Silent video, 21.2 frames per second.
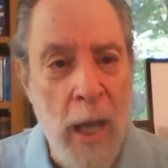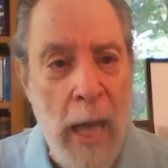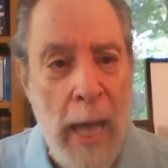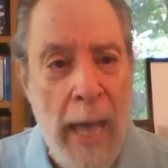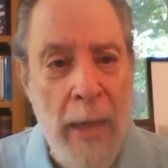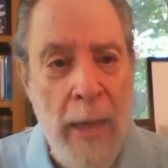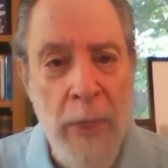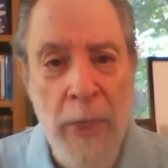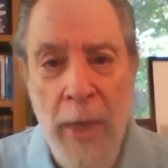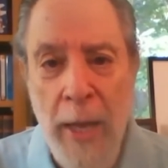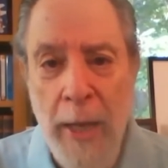
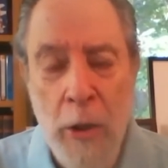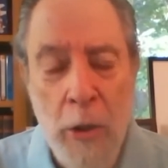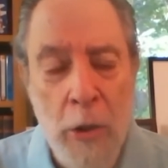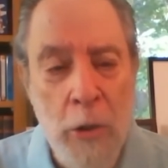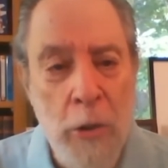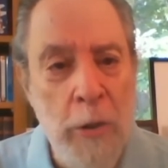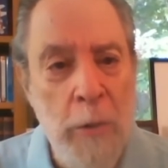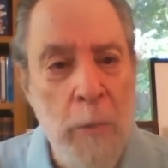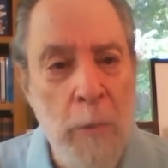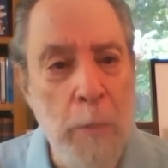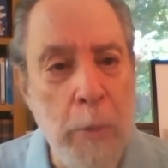and they
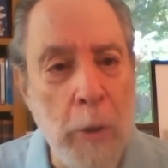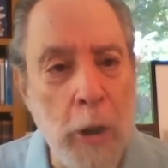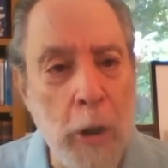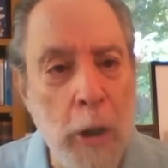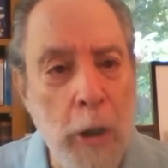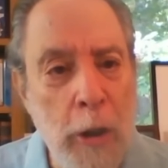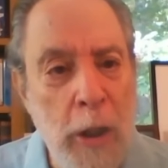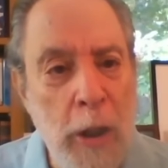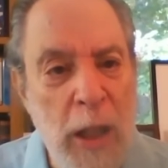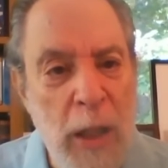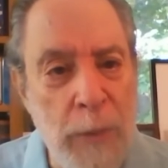couldn't
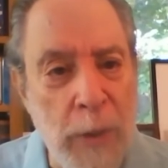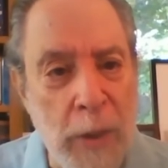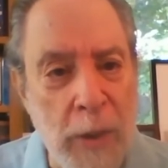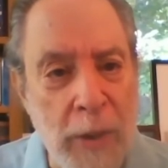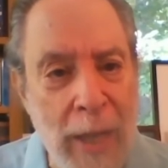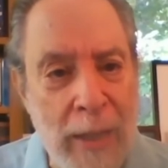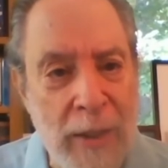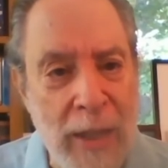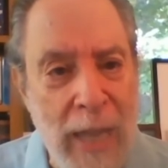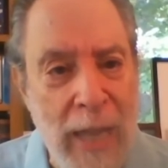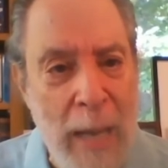believe it,
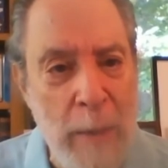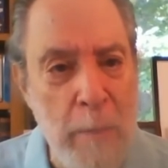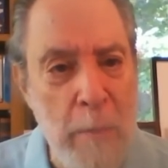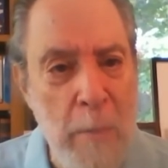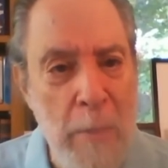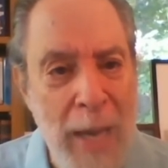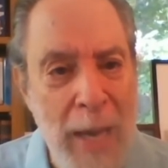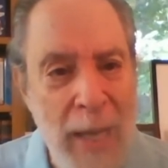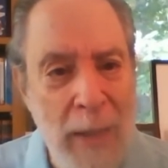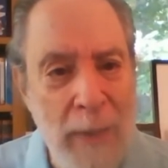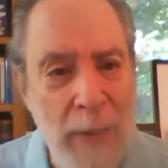that
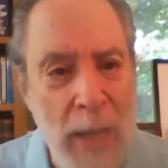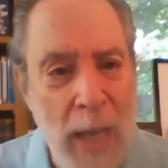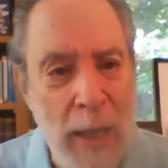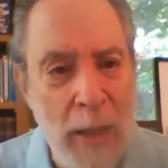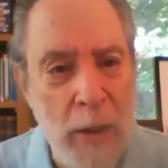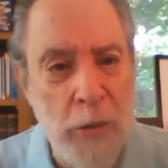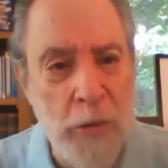man they had